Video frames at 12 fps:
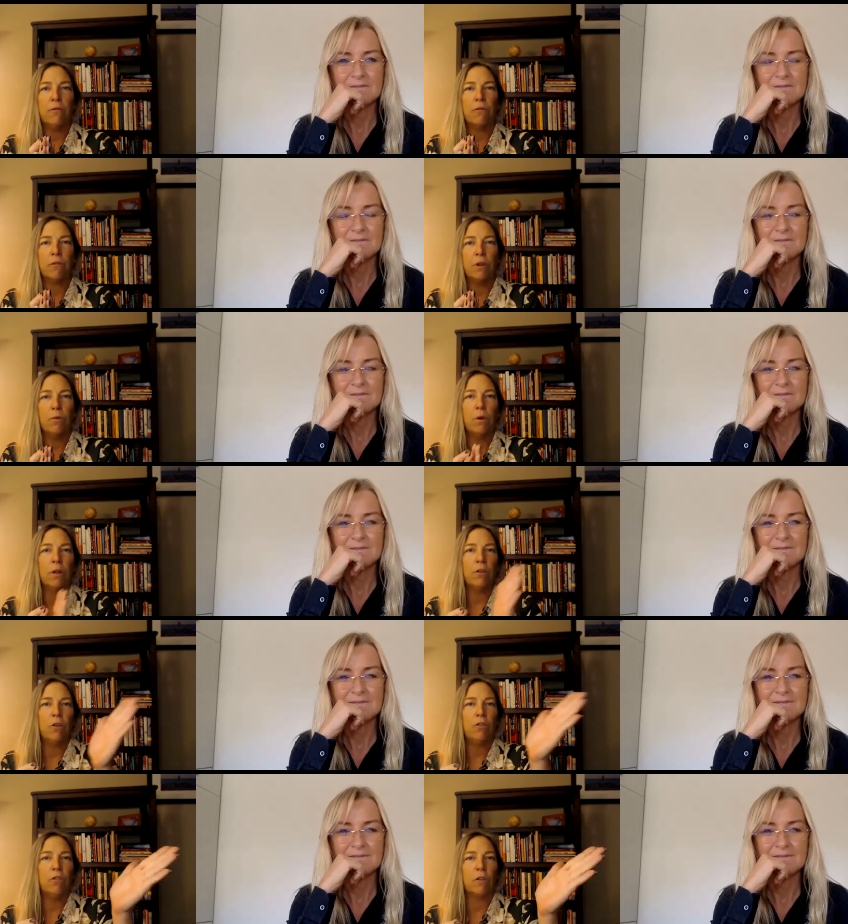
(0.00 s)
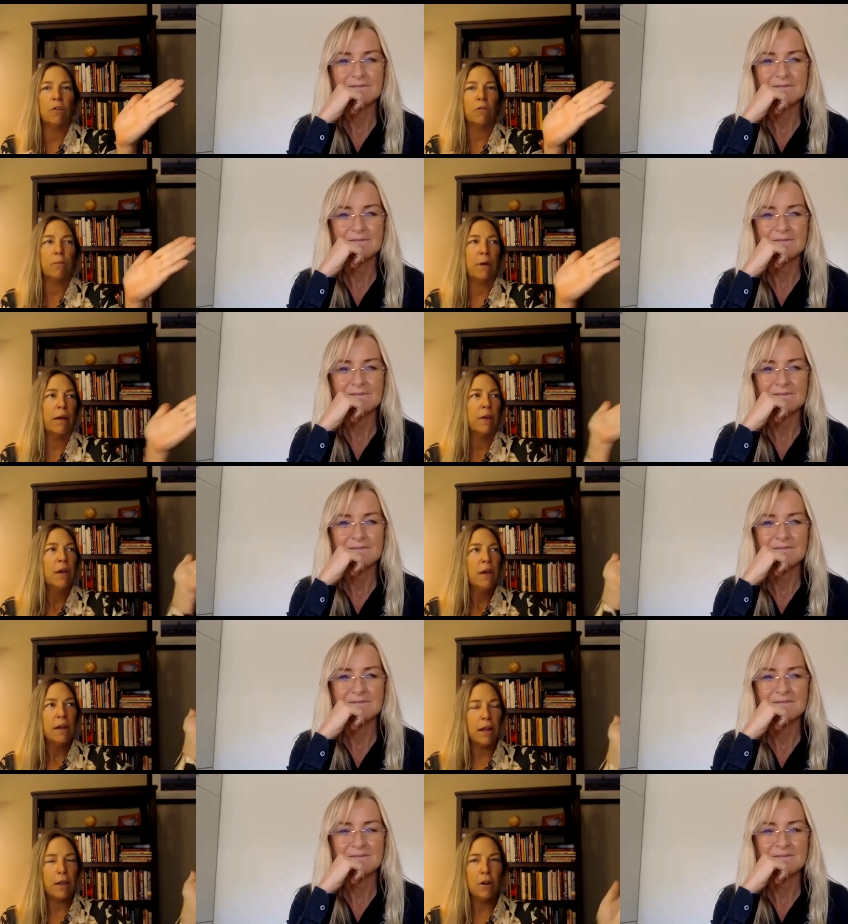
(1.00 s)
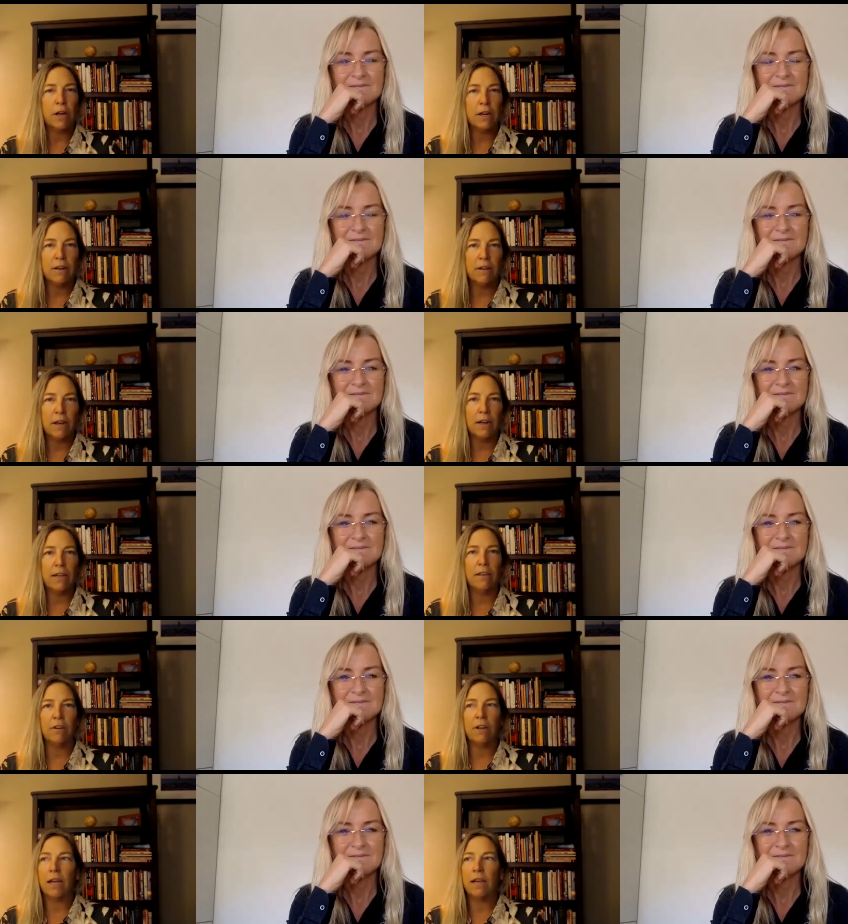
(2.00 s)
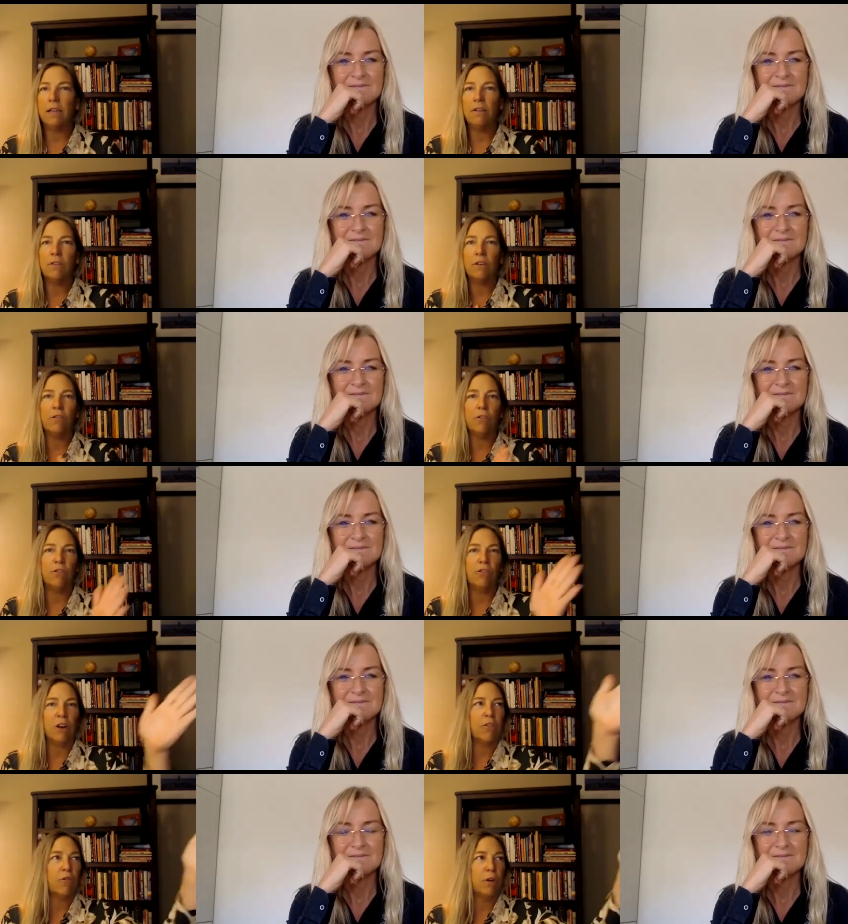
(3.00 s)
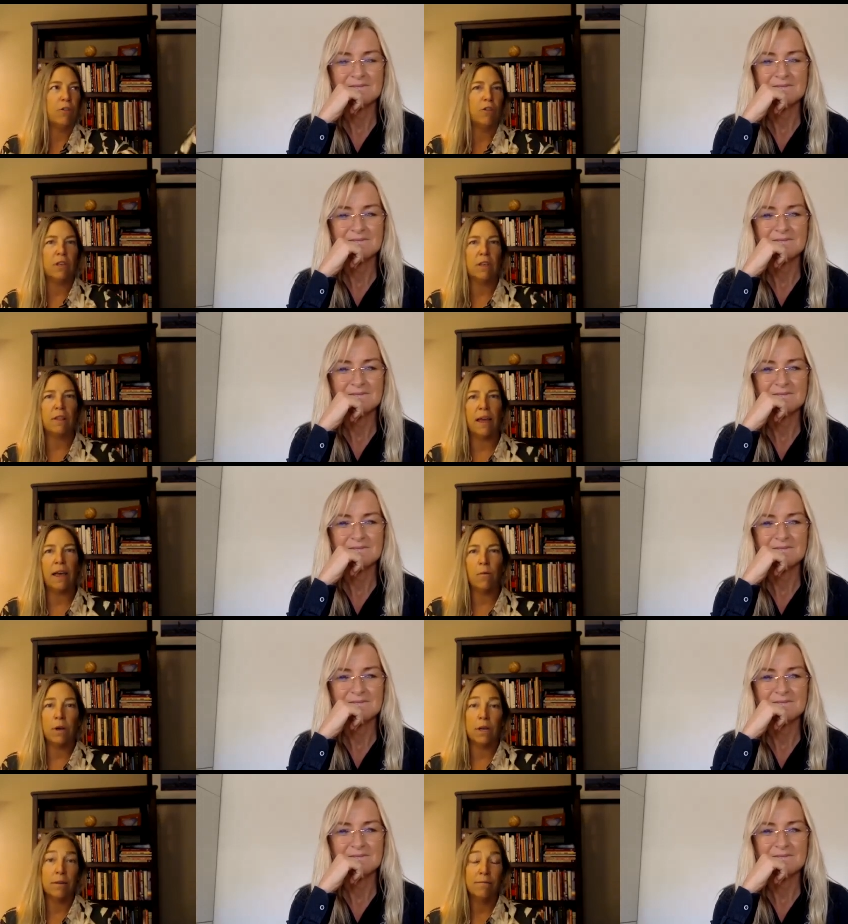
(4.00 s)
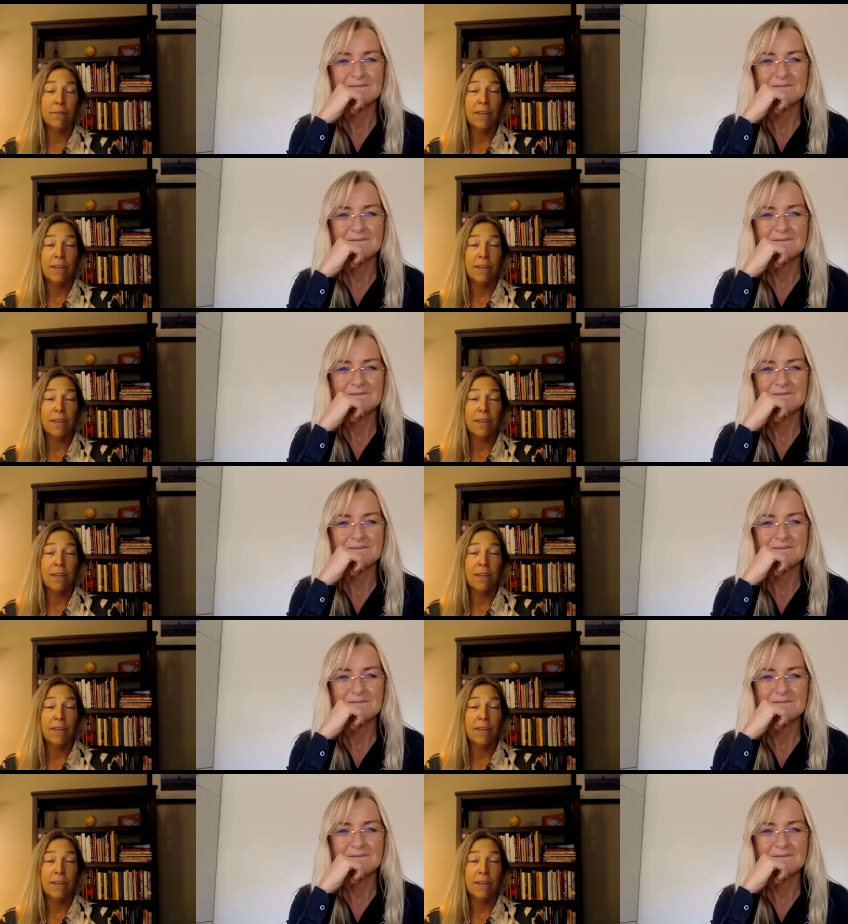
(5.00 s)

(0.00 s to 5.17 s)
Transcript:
Speaker 1: had free will and you took this path. Now you're not going to die to your 90s because your trajectory took you that way.